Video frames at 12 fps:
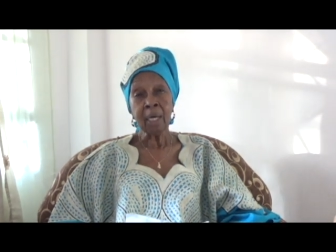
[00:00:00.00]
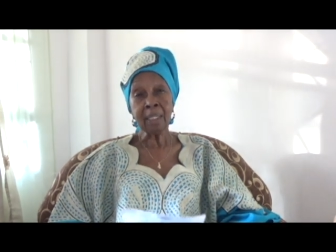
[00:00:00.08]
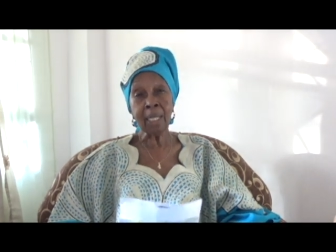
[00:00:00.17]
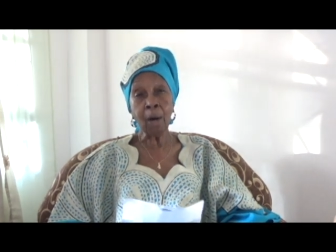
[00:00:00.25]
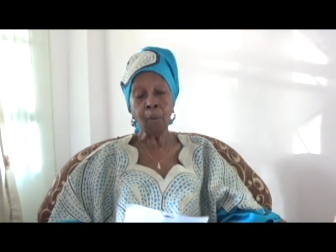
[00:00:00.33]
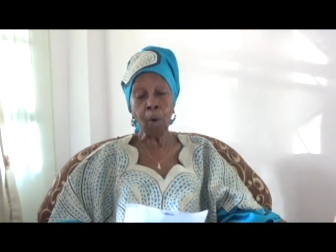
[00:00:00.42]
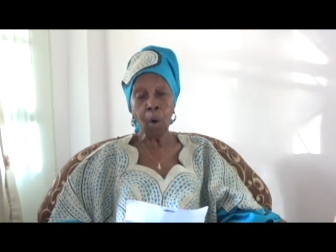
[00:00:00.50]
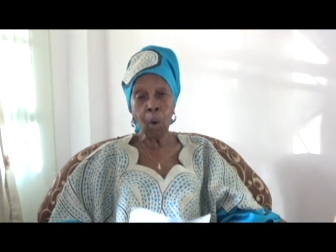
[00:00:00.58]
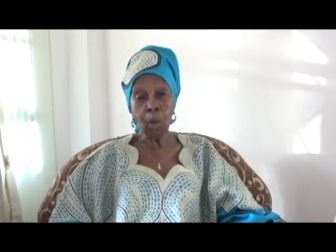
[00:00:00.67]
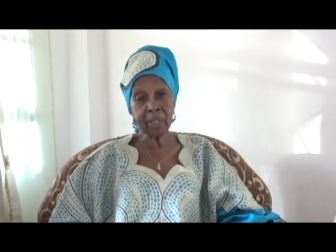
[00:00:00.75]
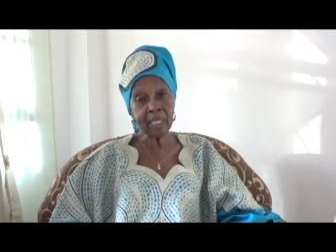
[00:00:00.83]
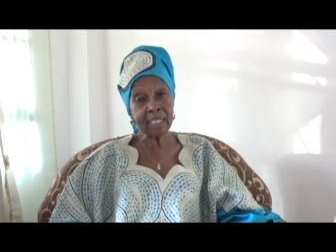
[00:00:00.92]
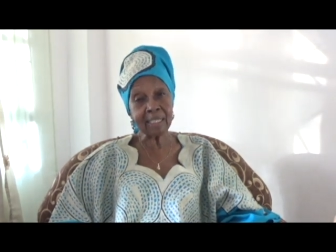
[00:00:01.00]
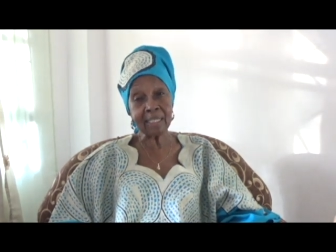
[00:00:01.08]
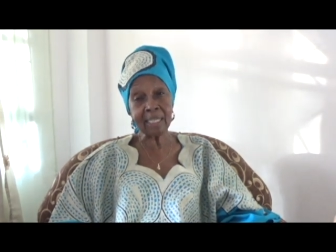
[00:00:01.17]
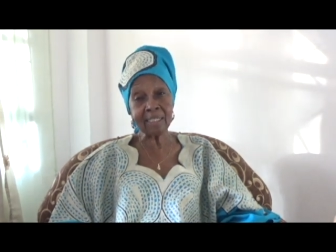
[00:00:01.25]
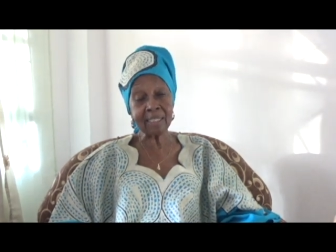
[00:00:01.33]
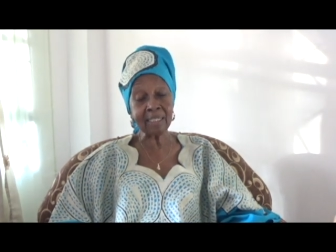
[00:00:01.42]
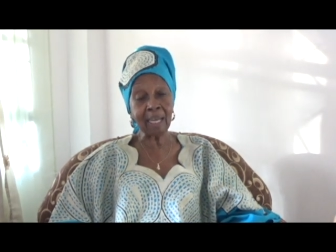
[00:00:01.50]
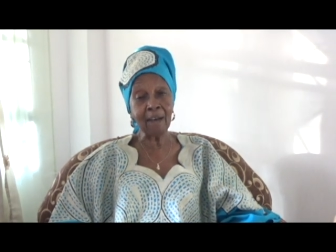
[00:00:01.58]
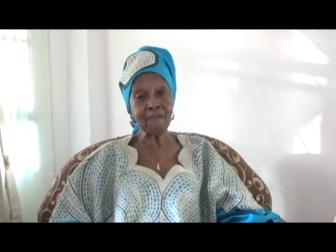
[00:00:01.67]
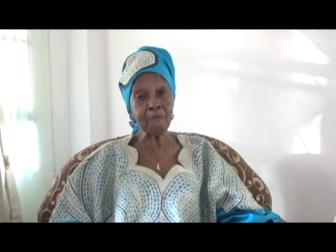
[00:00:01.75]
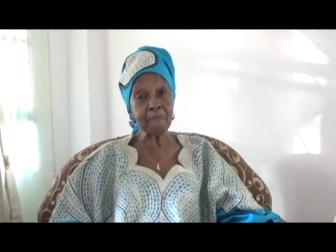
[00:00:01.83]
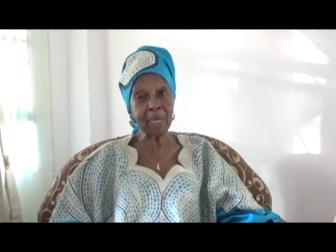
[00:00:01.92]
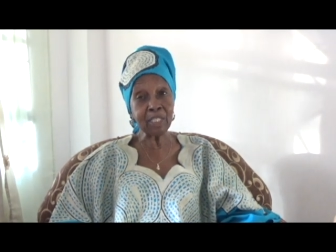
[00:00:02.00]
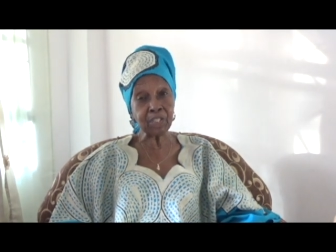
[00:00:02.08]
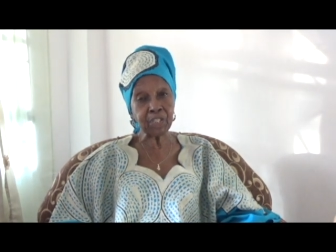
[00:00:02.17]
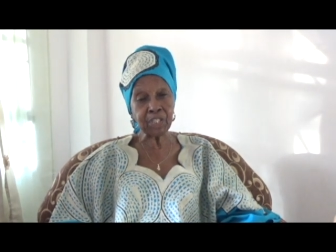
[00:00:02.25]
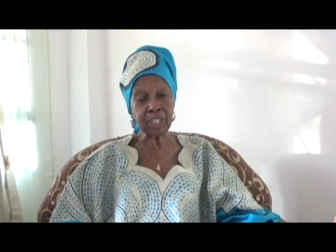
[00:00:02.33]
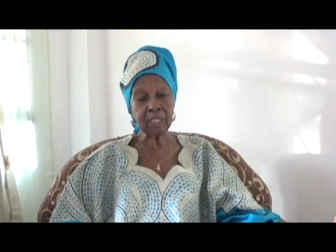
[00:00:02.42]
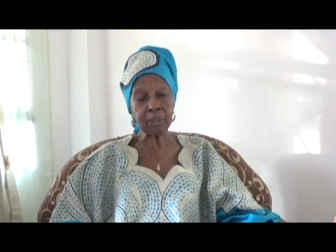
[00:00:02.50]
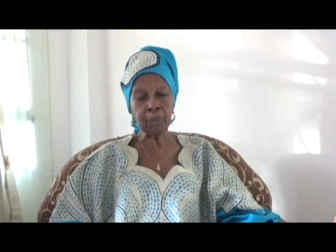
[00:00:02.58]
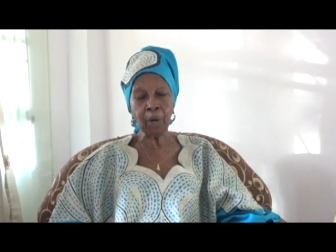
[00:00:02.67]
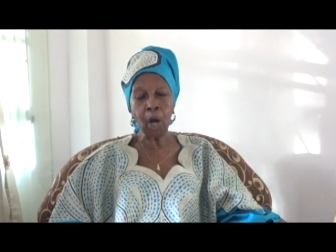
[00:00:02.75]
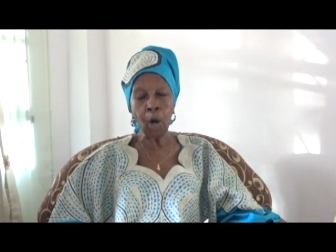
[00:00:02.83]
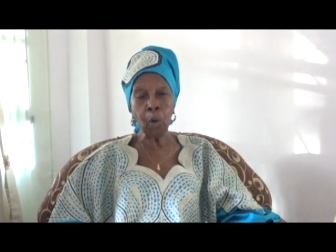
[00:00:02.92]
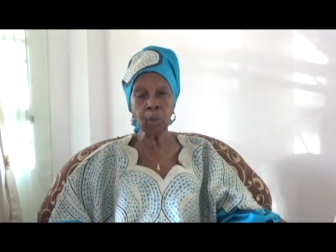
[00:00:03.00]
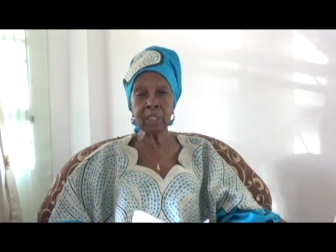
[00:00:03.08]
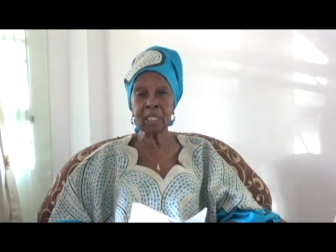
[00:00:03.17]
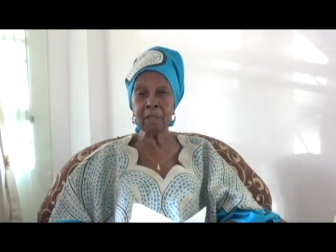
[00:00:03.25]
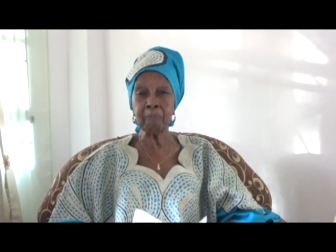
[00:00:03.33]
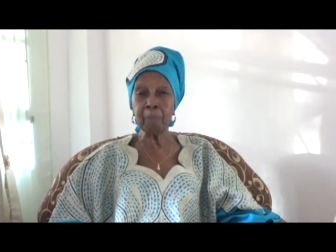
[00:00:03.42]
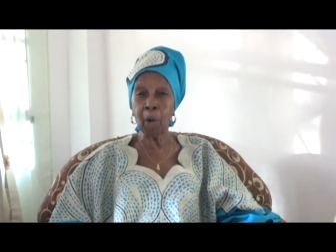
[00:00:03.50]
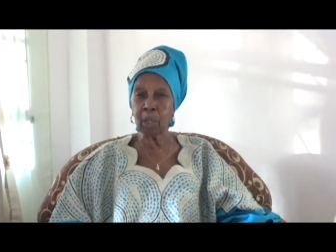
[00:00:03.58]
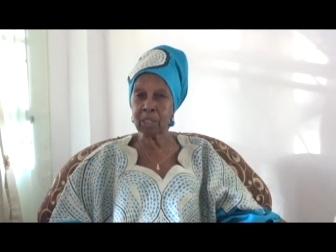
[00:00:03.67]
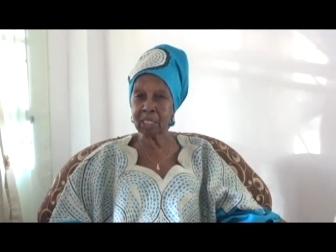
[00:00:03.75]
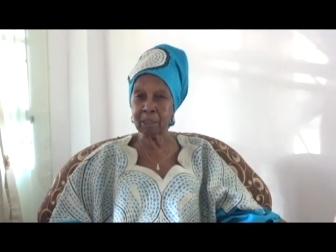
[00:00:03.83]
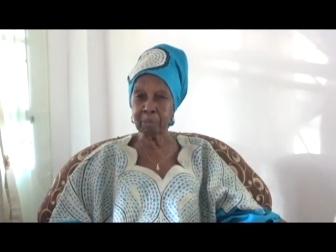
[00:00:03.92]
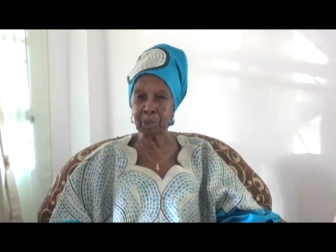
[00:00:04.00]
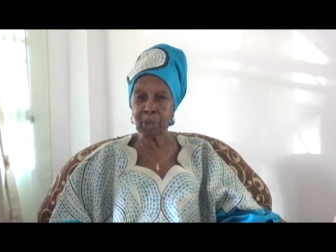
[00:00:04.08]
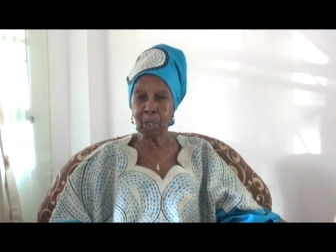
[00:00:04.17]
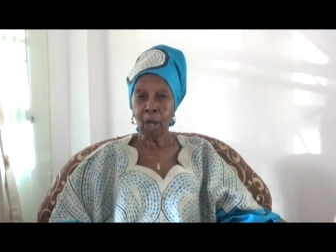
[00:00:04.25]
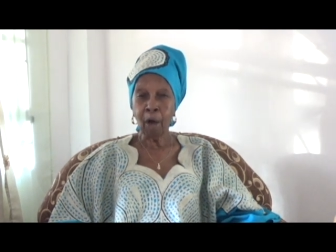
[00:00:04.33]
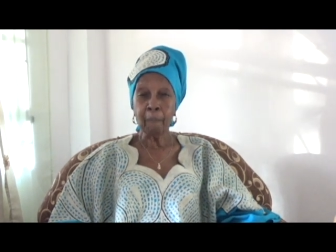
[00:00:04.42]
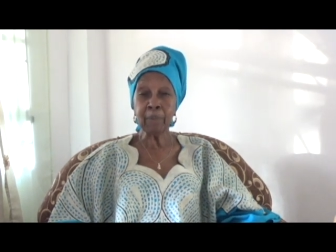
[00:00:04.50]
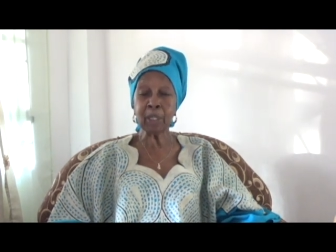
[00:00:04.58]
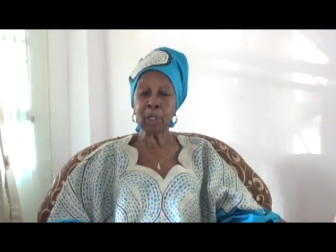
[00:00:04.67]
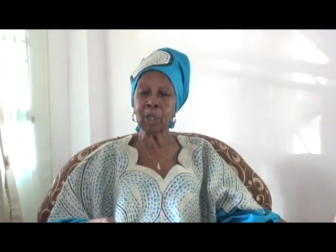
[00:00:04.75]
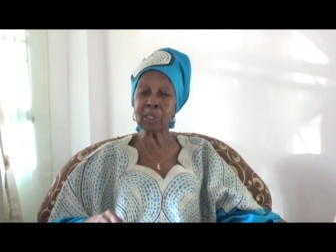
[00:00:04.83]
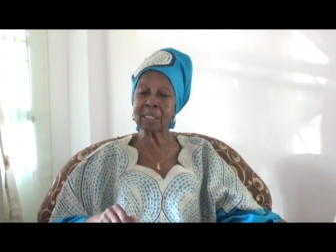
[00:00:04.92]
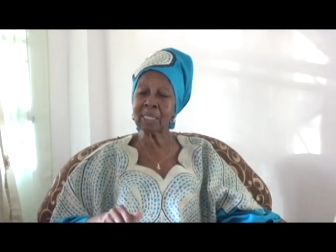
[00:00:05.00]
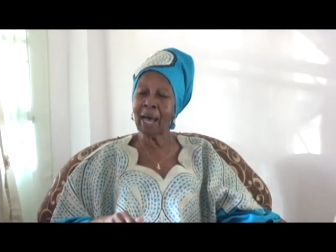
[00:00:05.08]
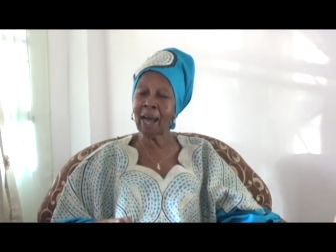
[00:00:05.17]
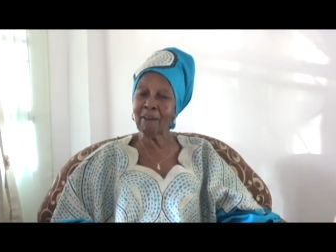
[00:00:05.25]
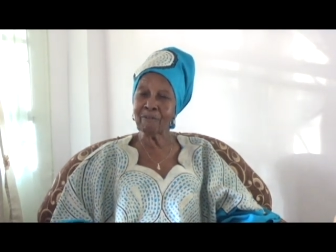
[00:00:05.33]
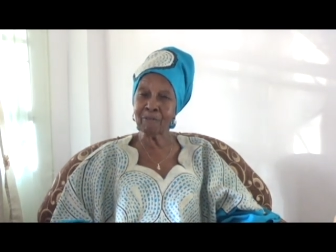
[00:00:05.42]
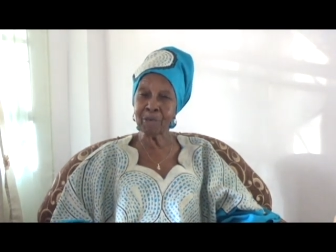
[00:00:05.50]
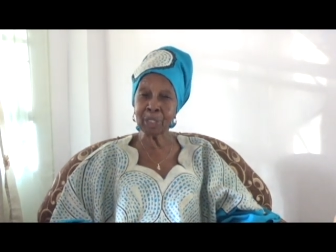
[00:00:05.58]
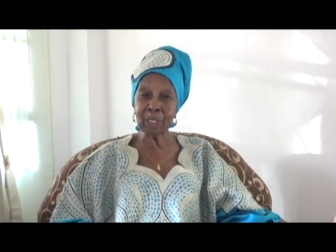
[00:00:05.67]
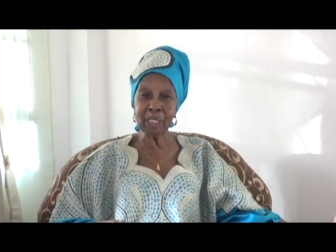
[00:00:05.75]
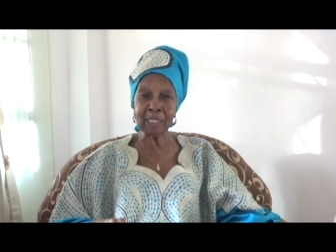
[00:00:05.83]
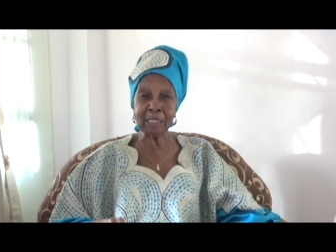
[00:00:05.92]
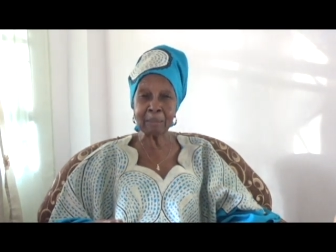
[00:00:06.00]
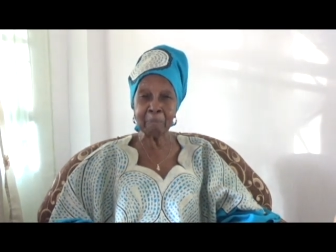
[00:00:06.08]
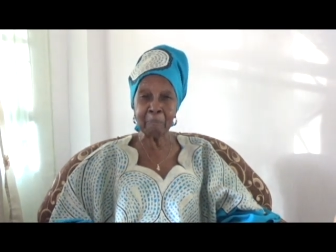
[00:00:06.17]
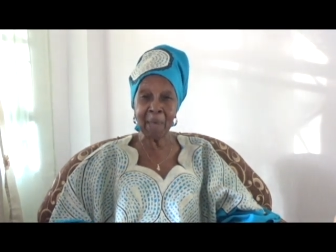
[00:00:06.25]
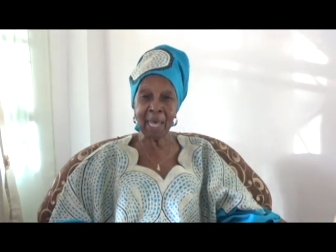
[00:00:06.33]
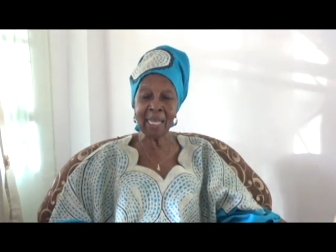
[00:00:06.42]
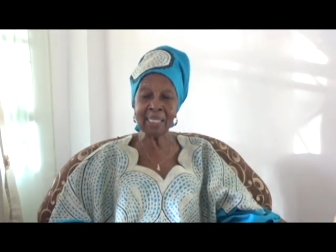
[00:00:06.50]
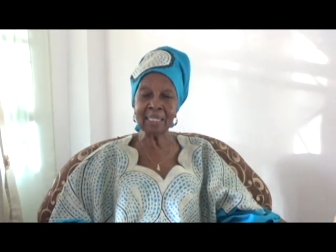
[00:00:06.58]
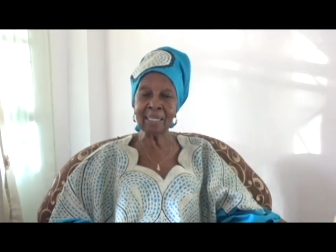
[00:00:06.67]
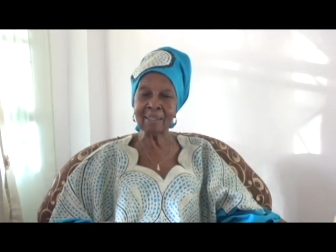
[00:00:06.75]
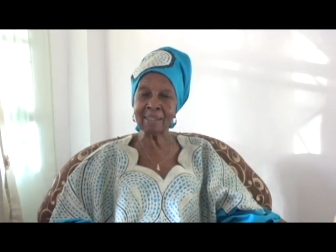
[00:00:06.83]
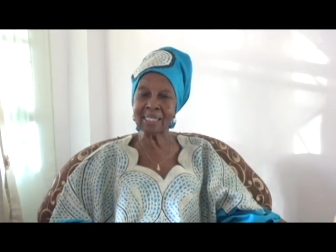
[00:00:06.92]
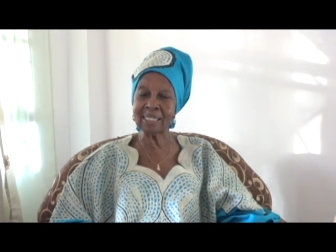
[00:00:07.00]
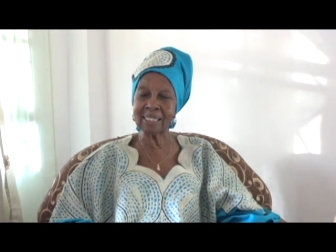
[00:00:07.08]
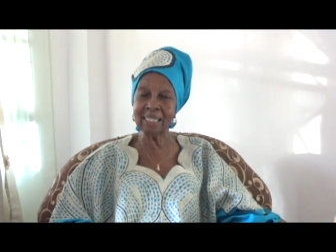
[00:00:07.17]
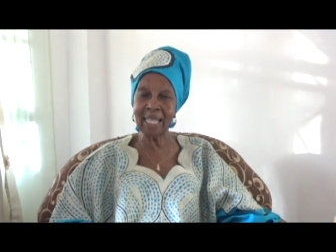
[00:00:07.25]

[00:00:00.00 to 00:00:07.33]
Now, all these things that I've mentioned were only possible because Africans made this